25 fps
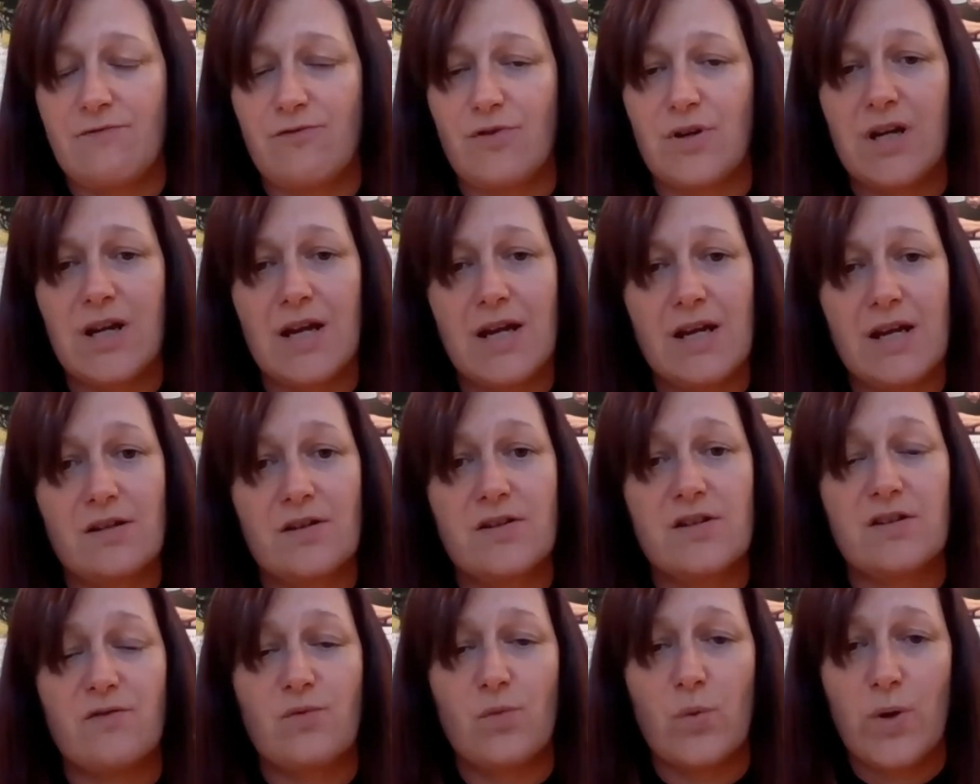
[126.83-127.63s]
regardless
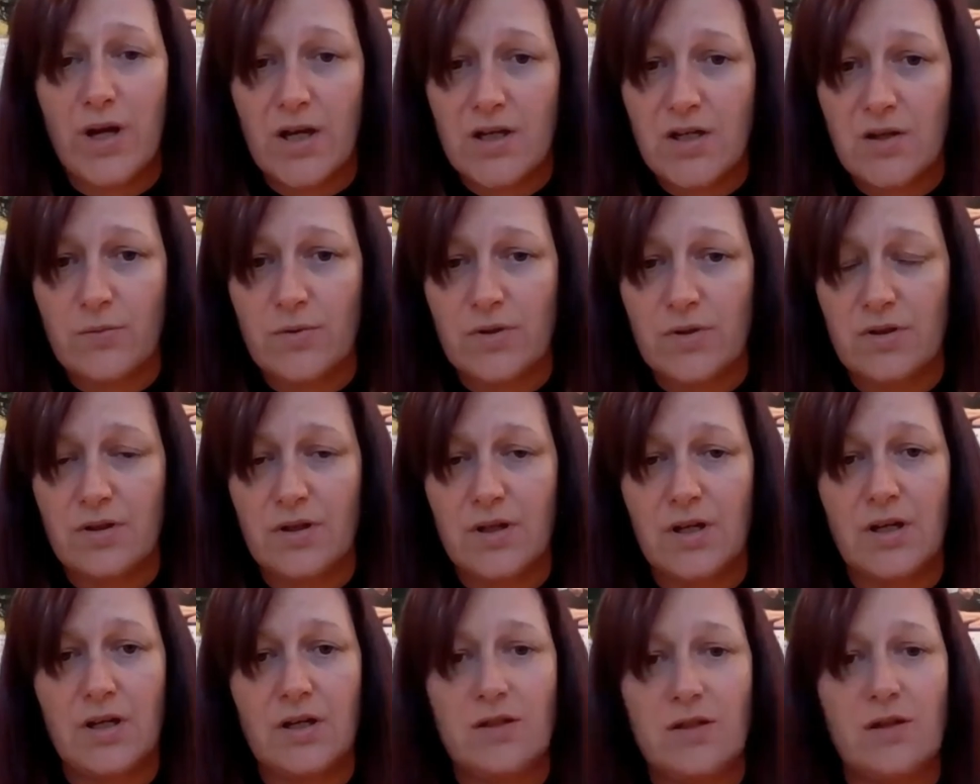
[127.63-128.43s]
of where you're
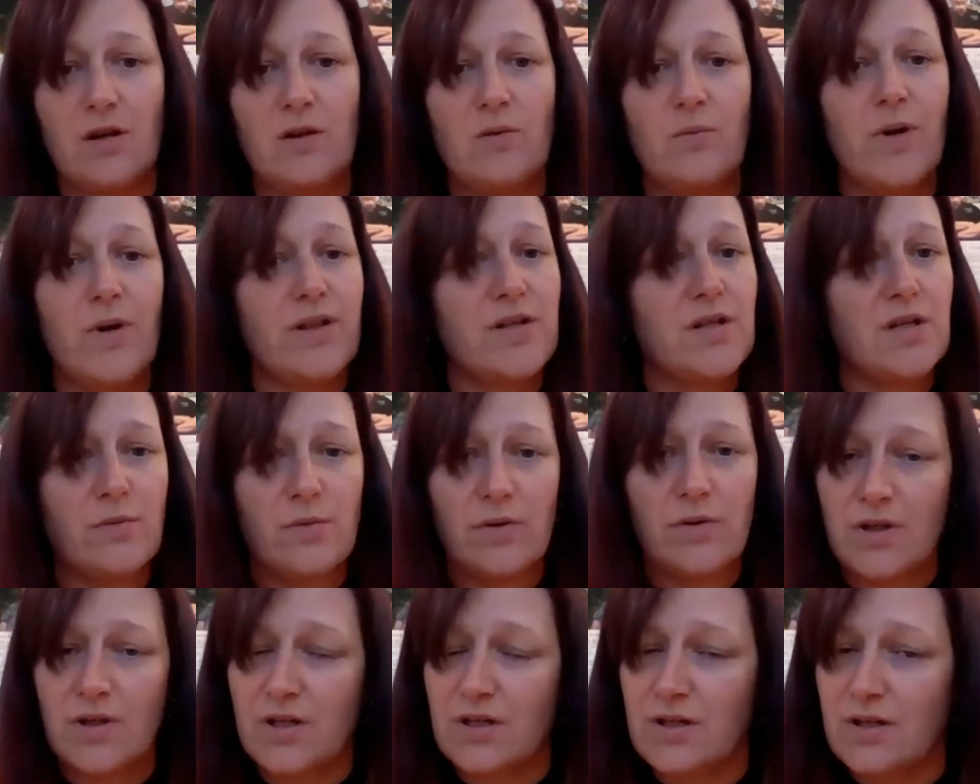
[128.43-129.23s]
working or whether you're
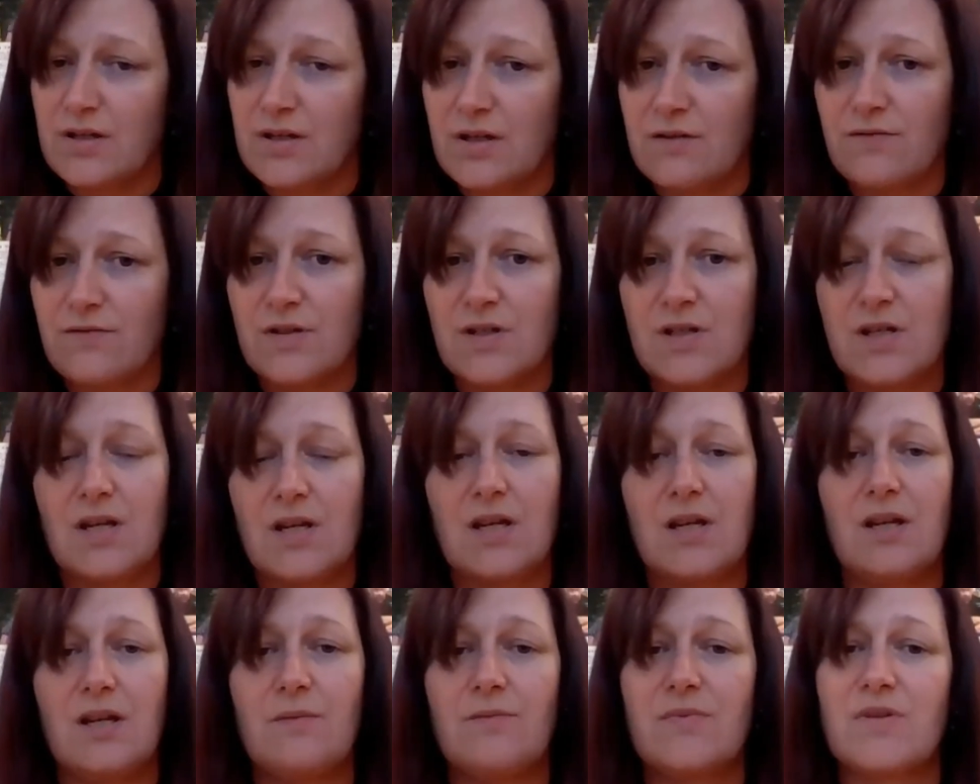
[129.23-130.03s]
working in different
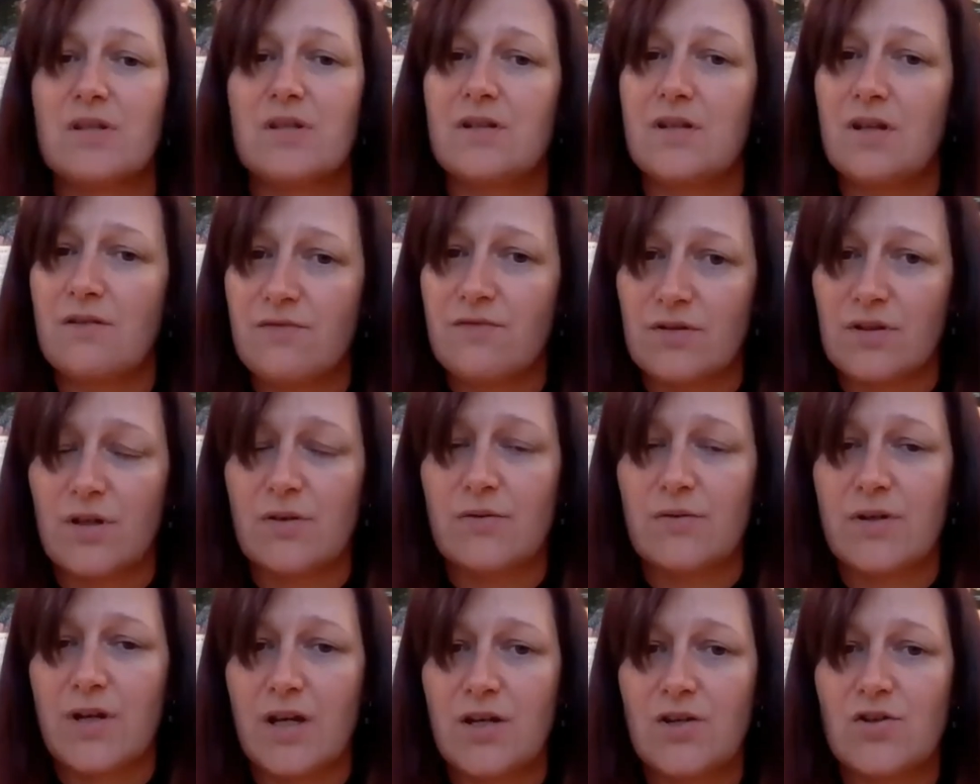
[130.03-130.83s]
teams and different
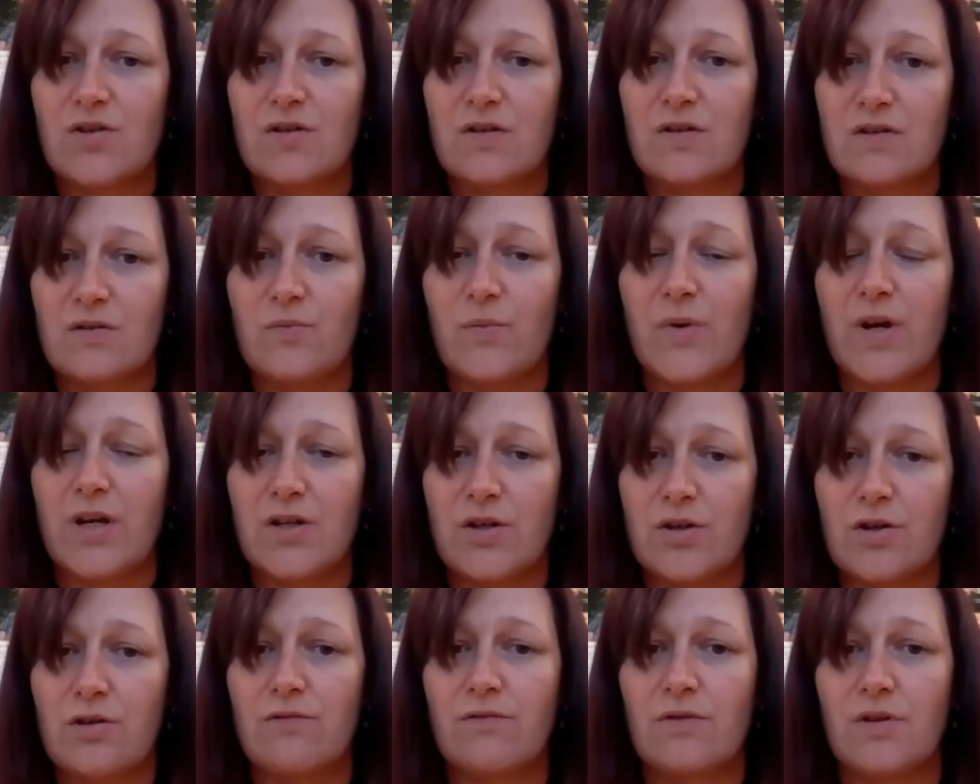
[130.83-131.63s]
locations than where you
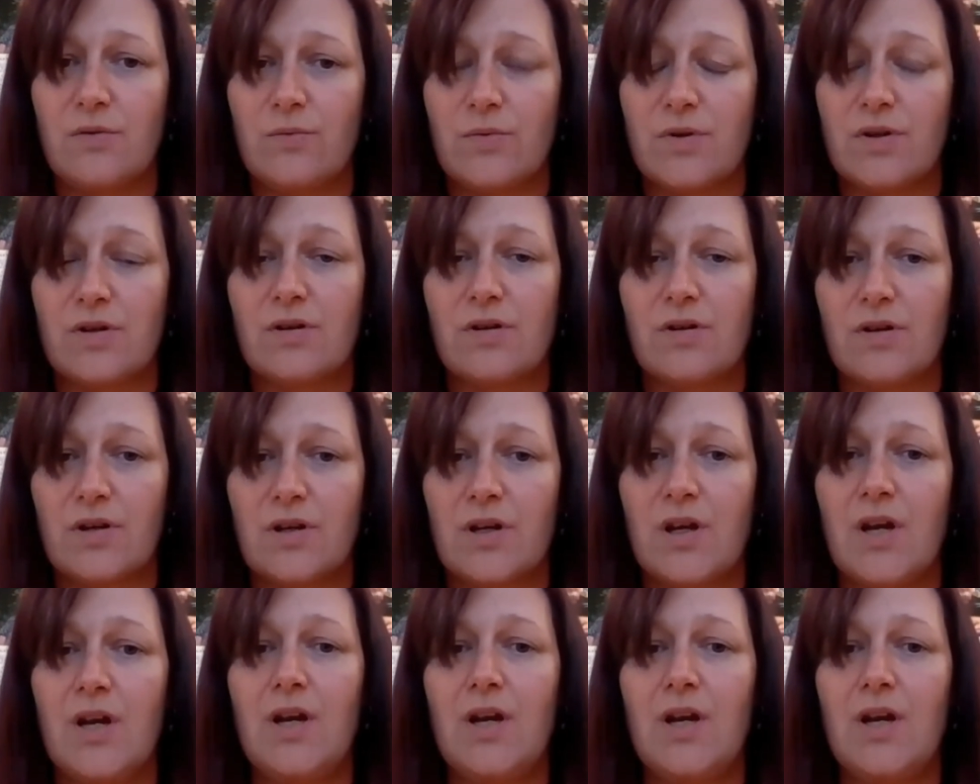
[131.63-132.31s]
currently work,